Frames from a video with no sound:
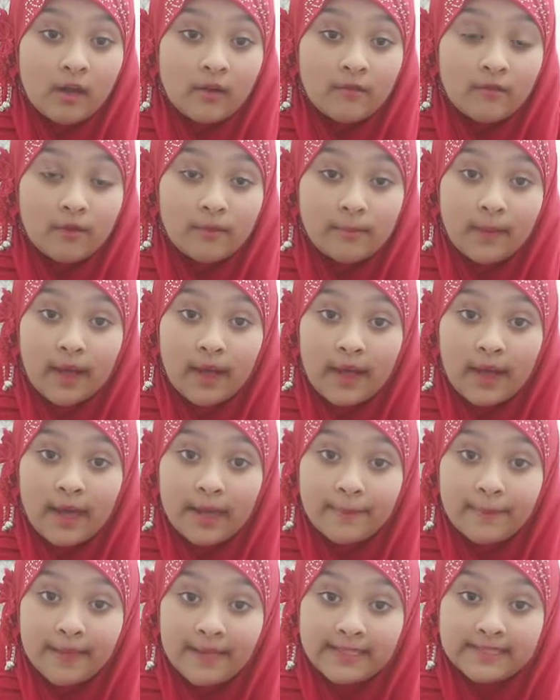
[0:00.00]
for
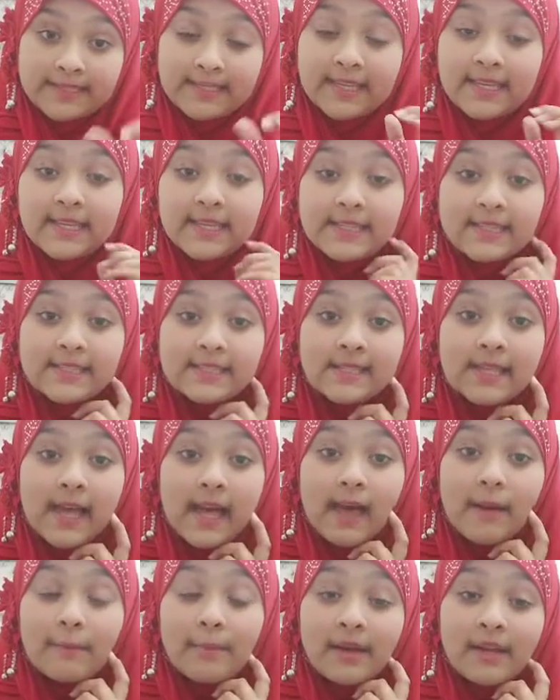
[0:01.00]
my paintings,
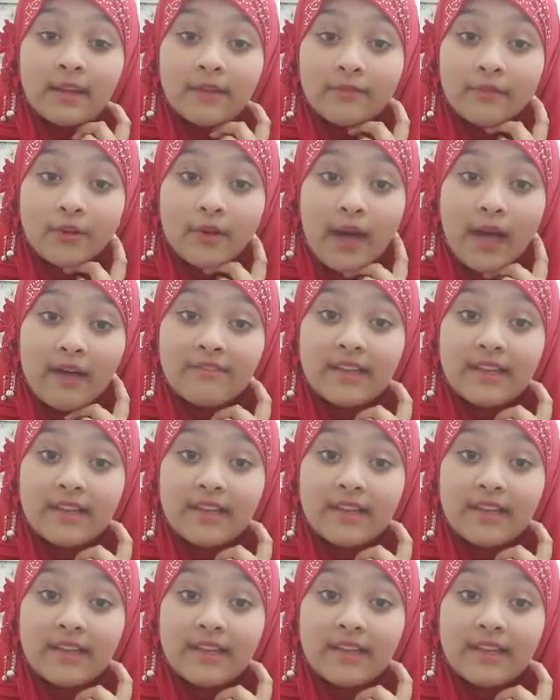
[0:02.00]
but if you